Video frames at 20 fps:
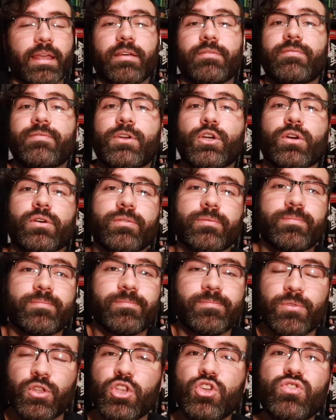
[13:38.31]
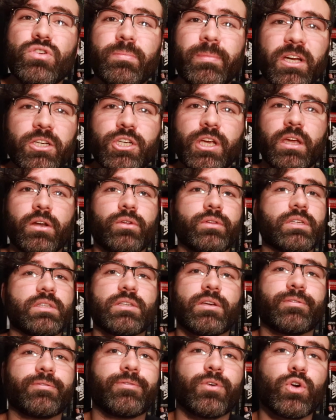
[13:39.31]
If you're new to my channel, this is
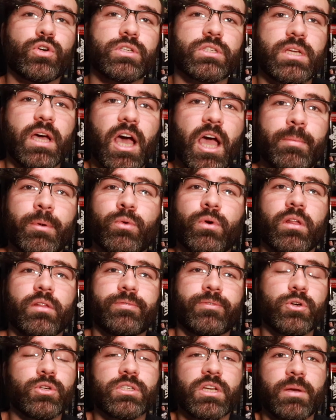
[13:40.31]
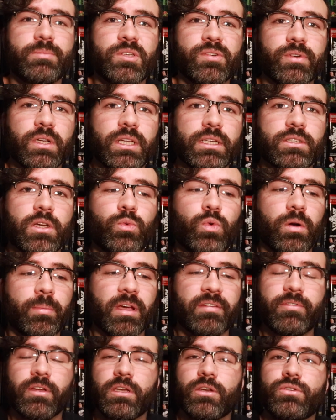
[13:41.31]
your first time or one of the first times you've clicked on one of
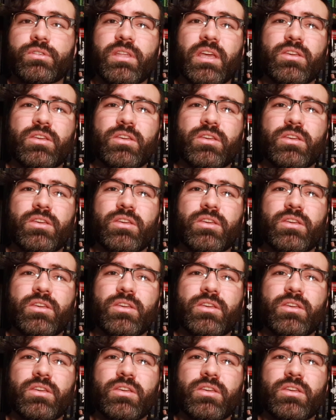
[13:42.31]
my videos,